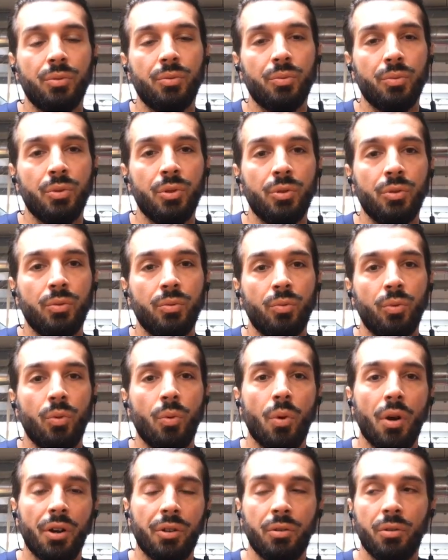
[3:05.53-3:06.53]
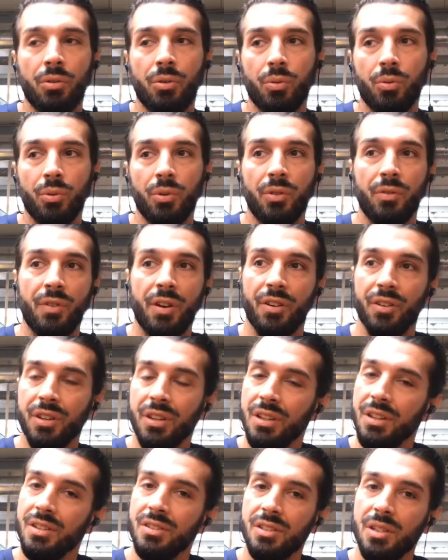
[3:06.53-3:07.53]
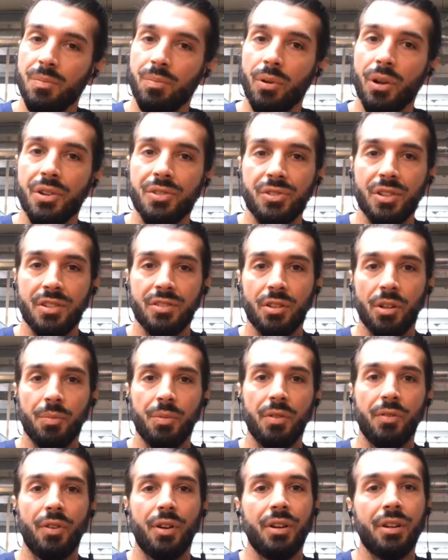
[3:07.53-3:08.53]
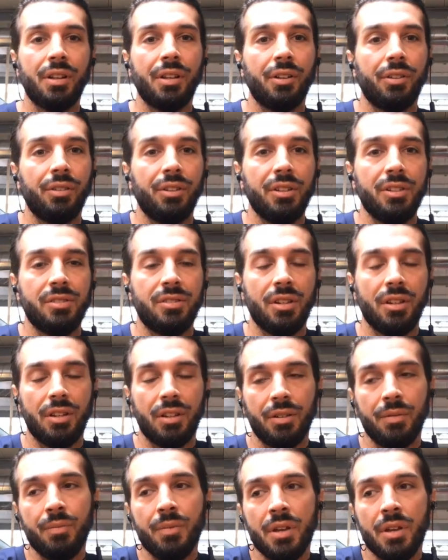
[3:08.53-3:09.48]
we'll walk you through a very easy process that will be very clearly stated,